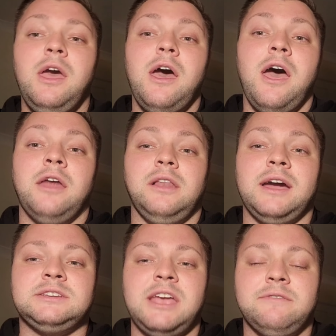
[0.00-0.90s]
And
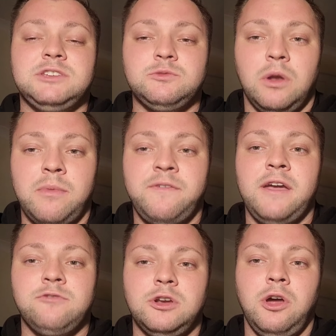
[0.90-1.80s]
like I say, this is one of my
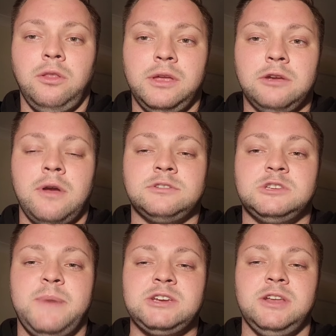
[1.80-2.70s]
favourite non-league grounds,
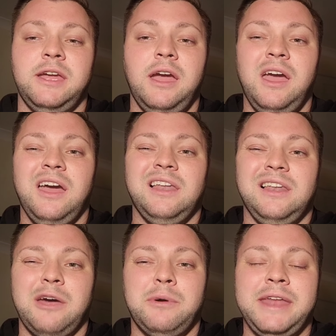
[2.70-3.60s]
especially
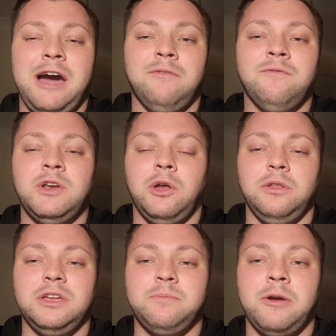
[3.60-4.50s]
lower down the
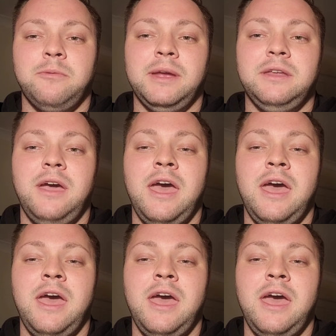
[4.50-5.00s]
non-league pyramid.